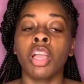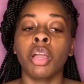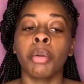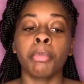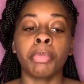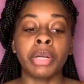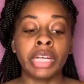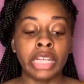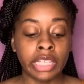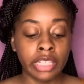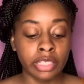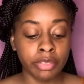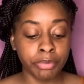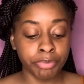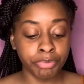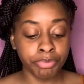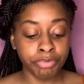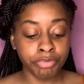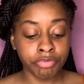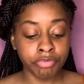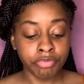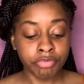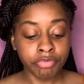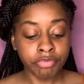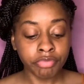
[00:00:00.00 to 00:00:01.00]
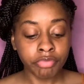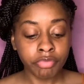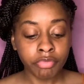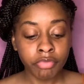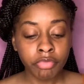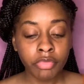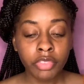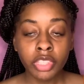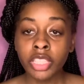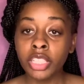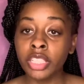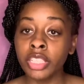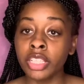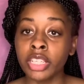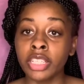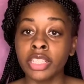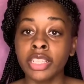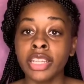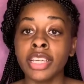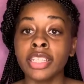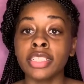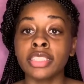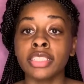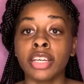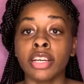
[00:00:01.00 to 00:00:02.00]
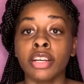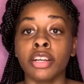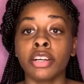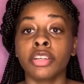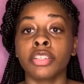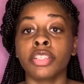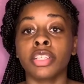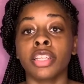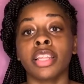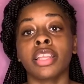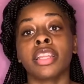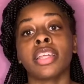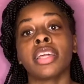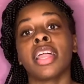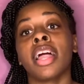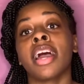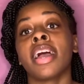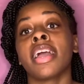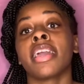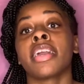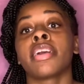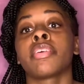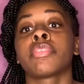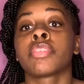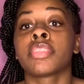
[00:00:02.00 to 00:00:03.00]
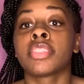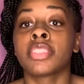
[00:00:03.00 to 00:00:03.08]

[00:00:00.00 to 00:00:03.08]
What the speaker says: But that's all that I have to